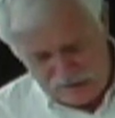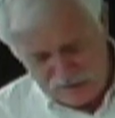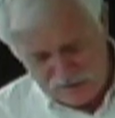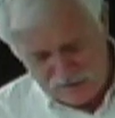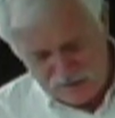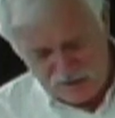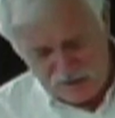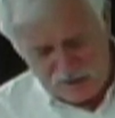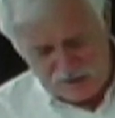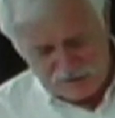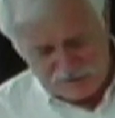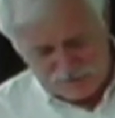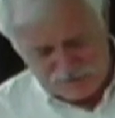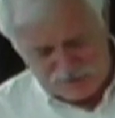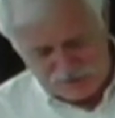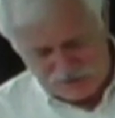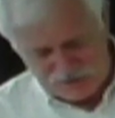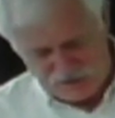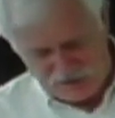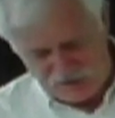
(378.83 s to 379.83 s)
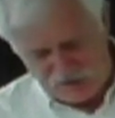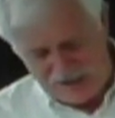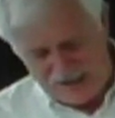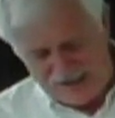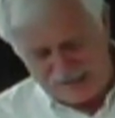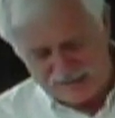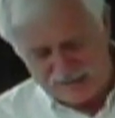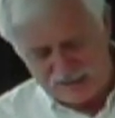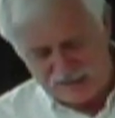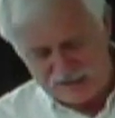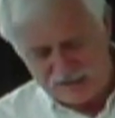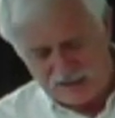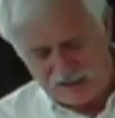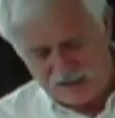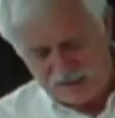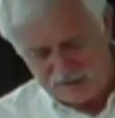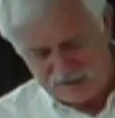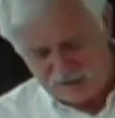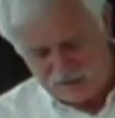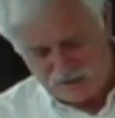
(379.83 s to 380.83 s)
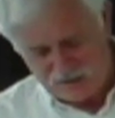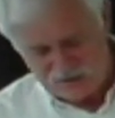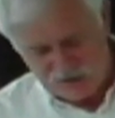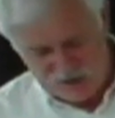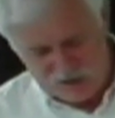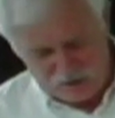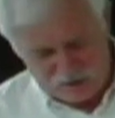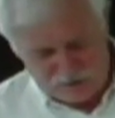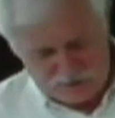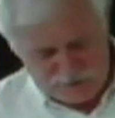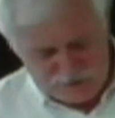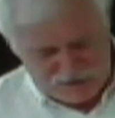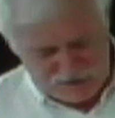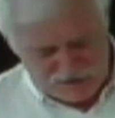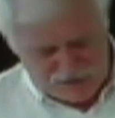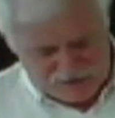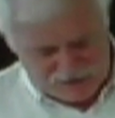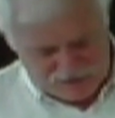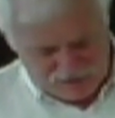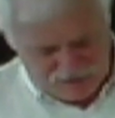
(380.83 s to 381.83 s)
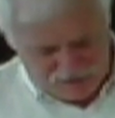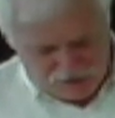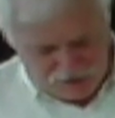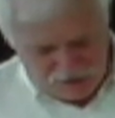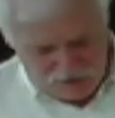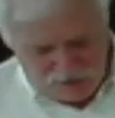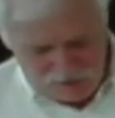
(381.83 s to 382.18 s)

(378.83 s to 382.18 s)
Case for controversy. The United States Constitution, Article 3, Section